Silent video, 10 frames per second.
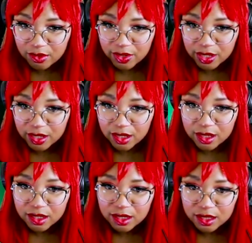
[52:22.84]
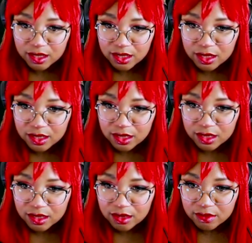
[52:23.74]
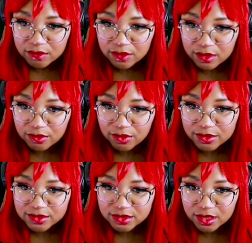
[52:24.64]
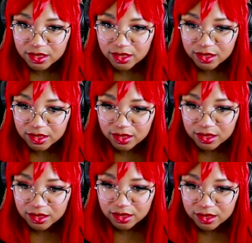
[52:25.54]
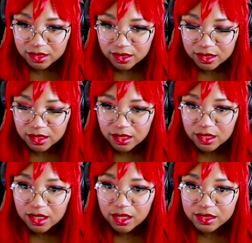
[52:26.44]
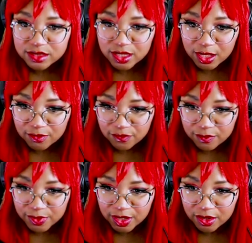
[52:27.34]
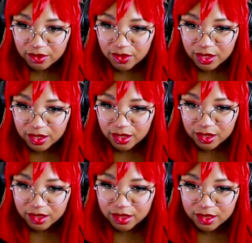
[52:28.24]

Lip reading: Okay. So that's where I started. I just came from there. Okay.